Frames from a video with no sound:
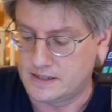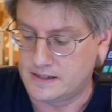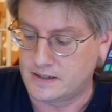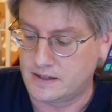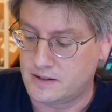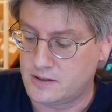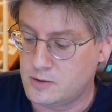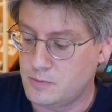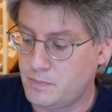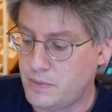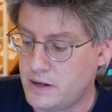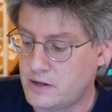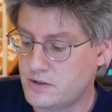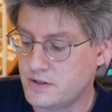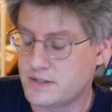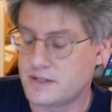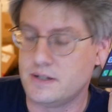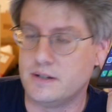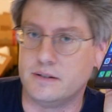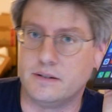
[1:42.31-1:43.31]
And in
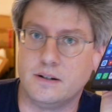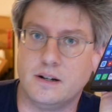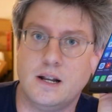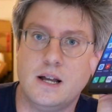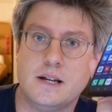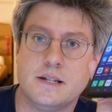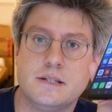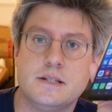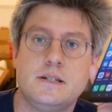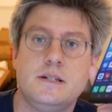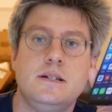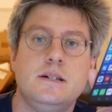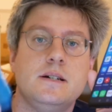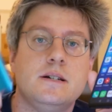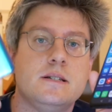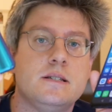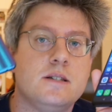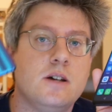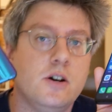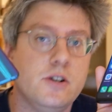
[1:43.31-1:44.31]
comparison, last
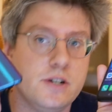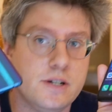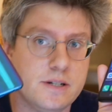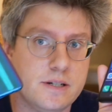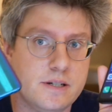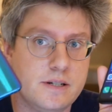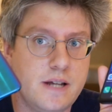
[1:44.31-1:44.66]
year's Honor